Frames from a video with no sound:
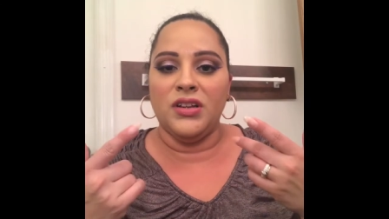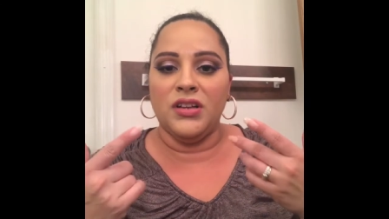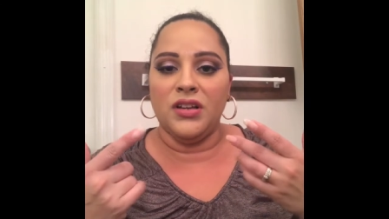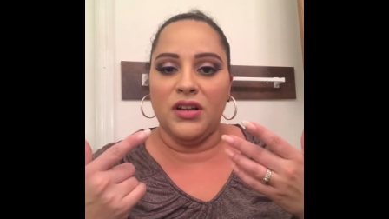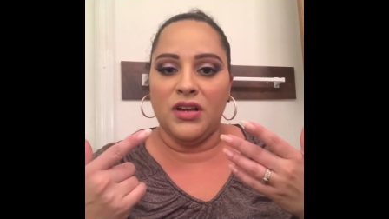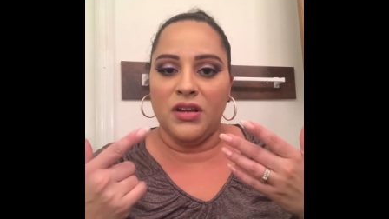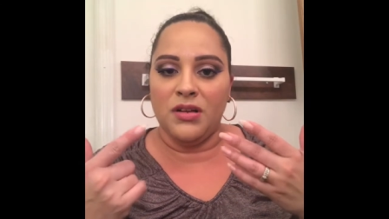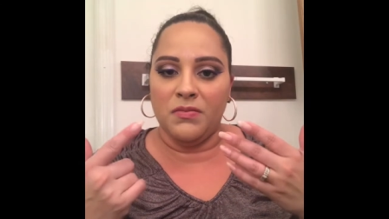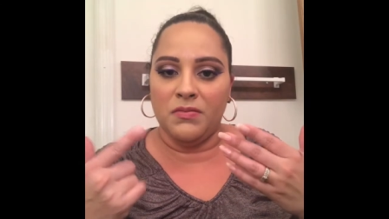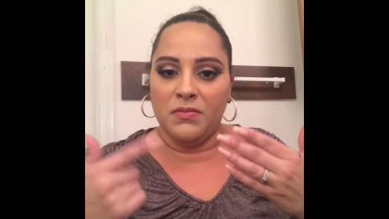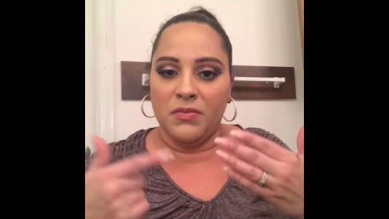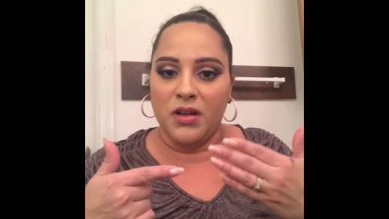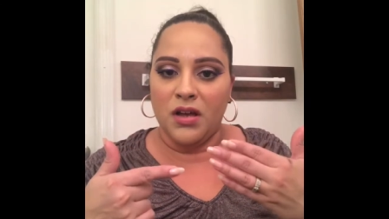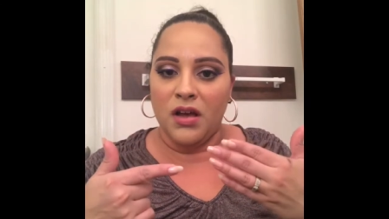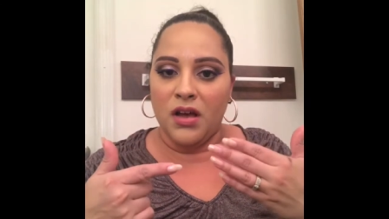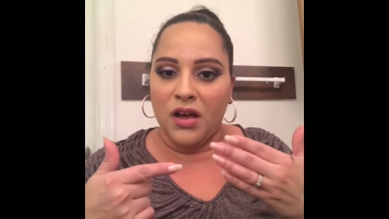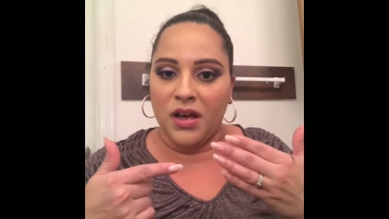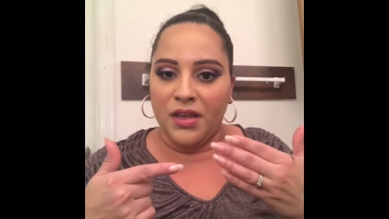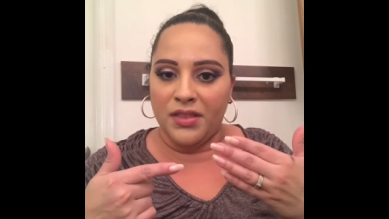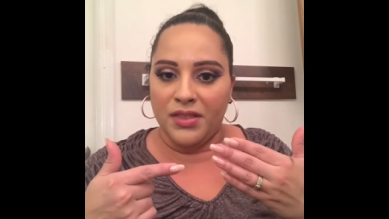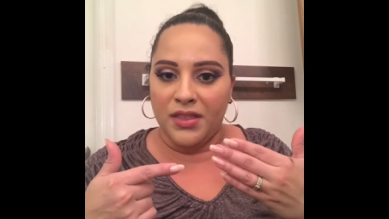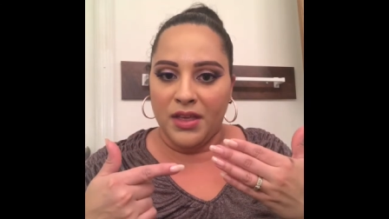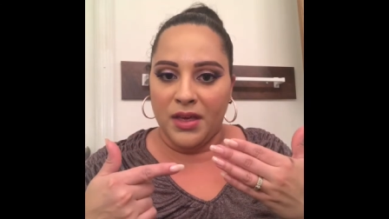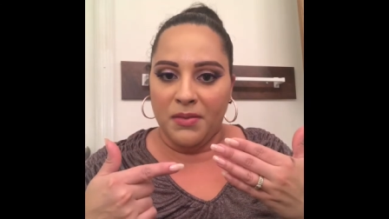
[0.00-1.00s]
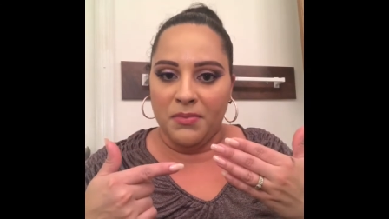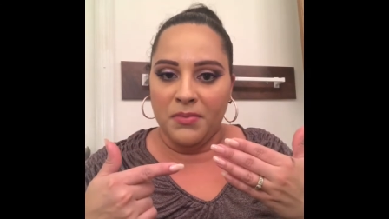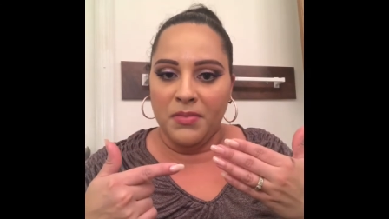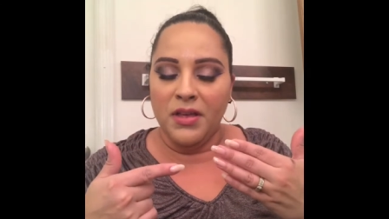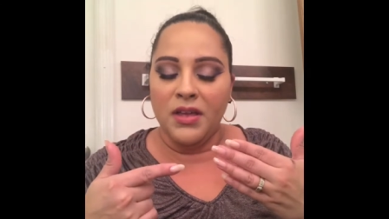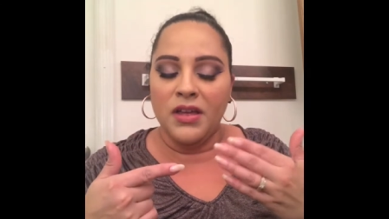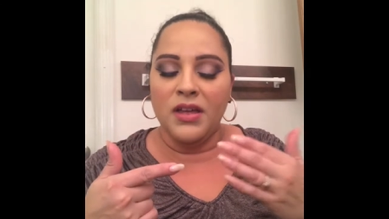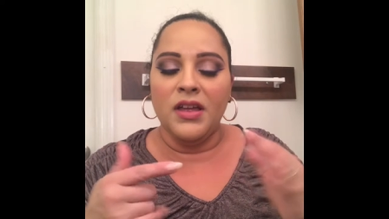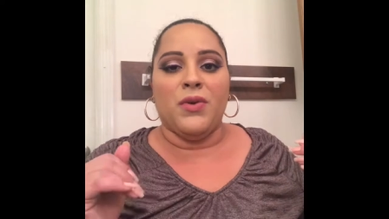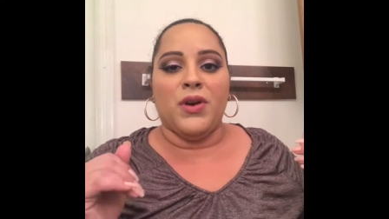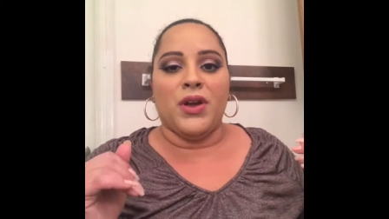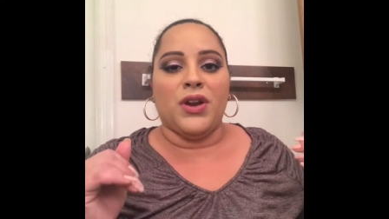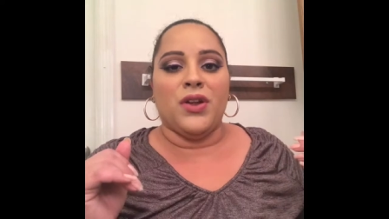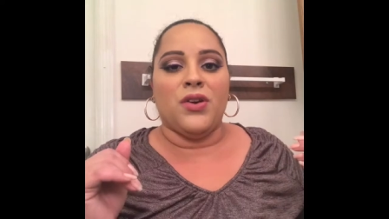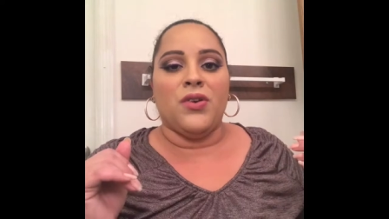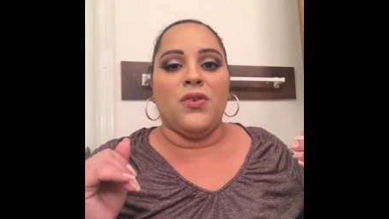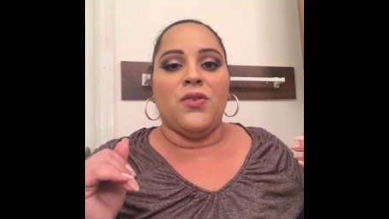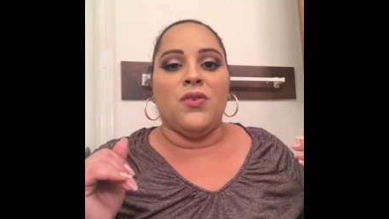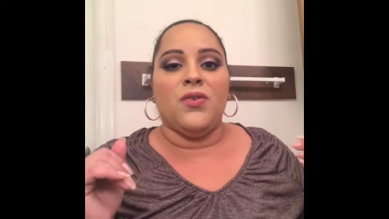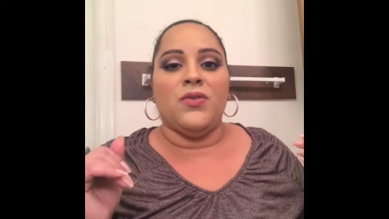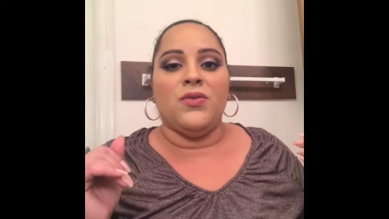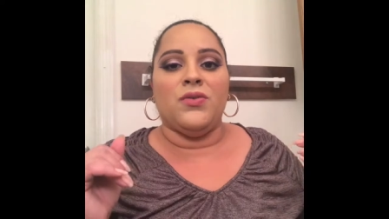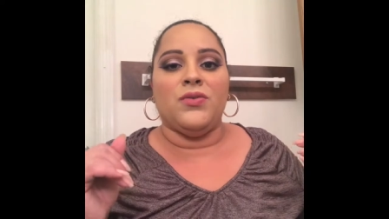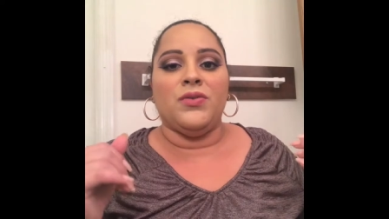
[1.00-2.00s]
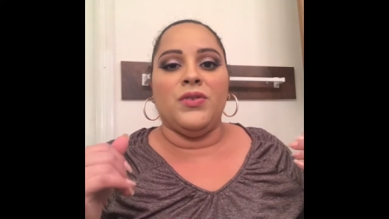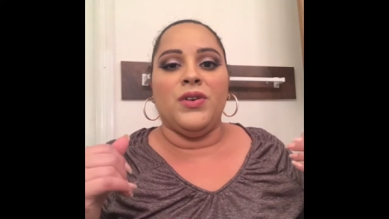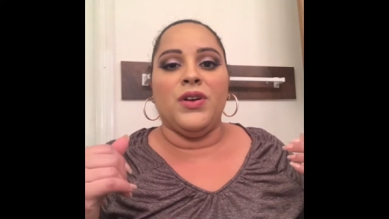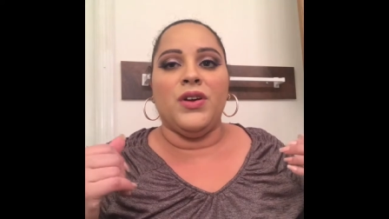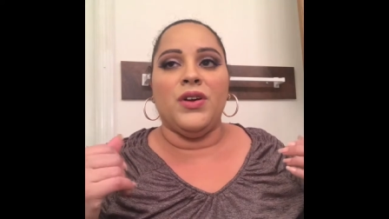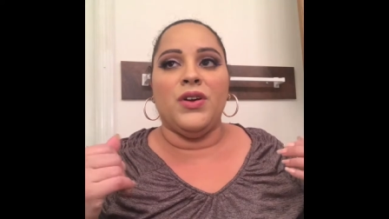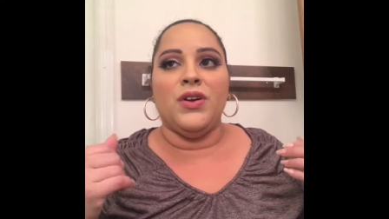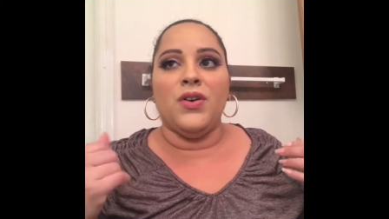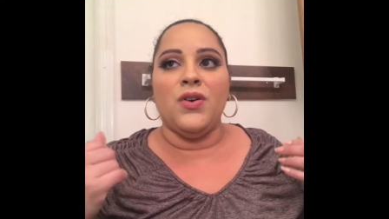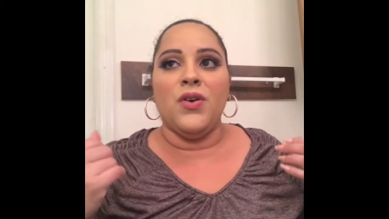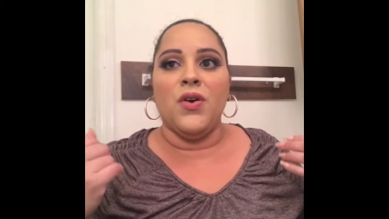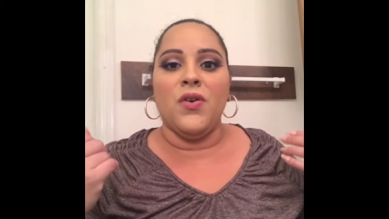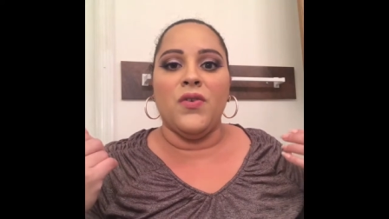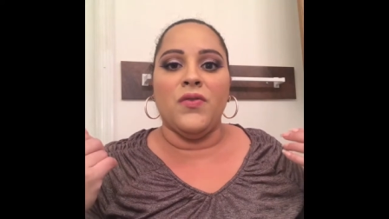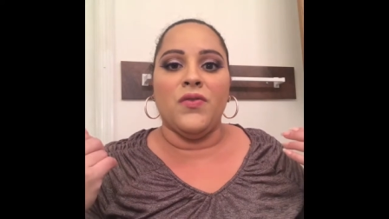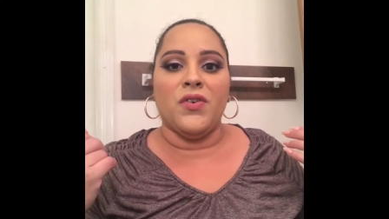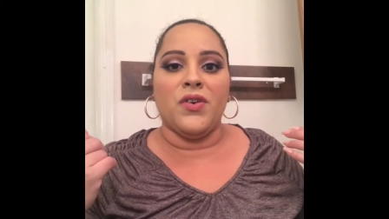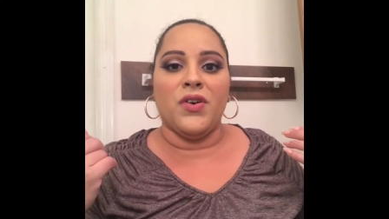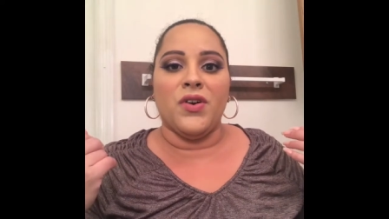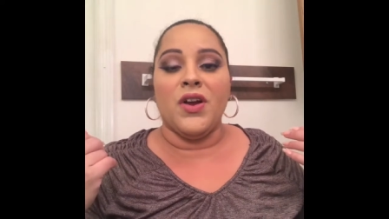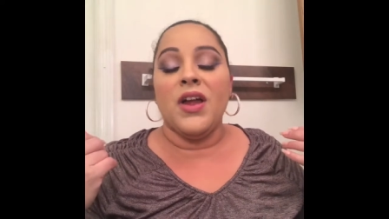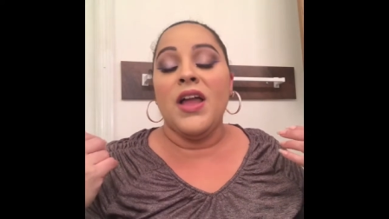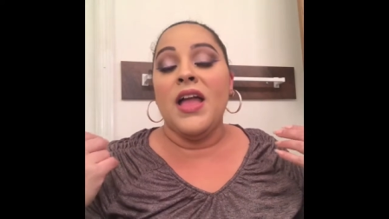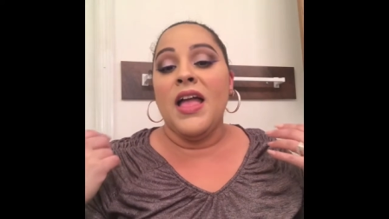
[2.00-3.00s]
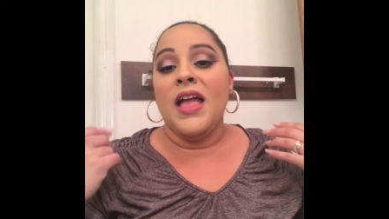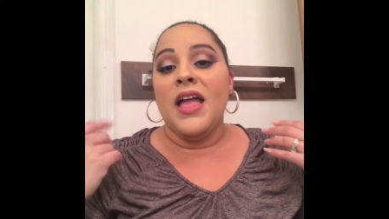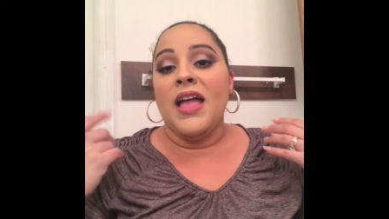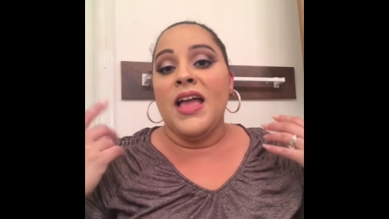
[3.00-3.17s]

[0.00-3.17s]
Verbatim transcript: um, on them. We're gonna go over